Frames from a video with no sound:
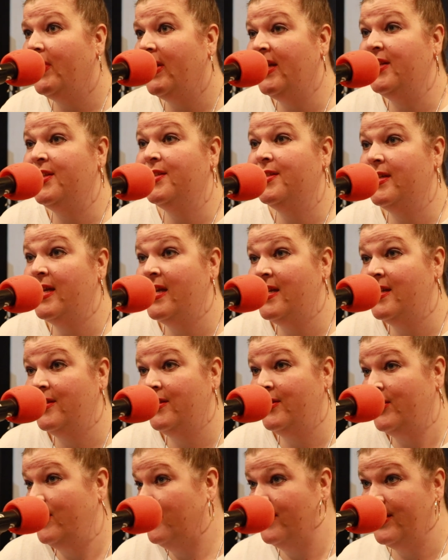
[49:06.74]

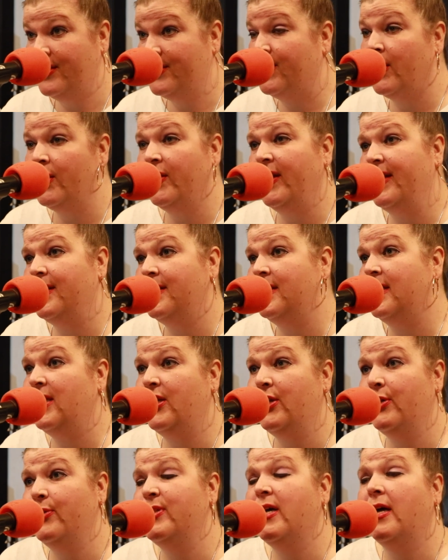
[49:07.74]
and the Salt Lake City,
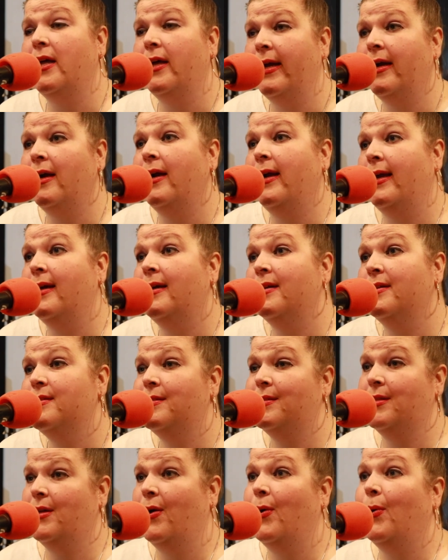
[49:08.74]
Utah area.
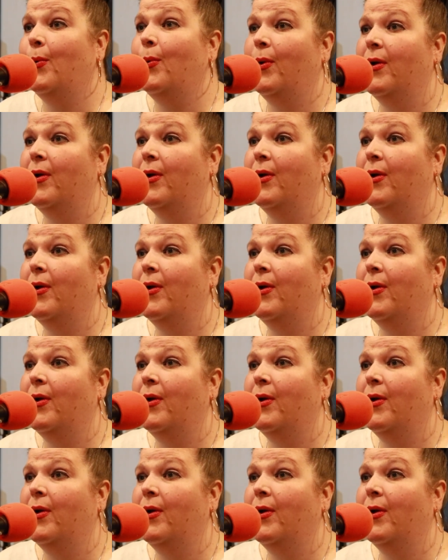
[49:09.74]
So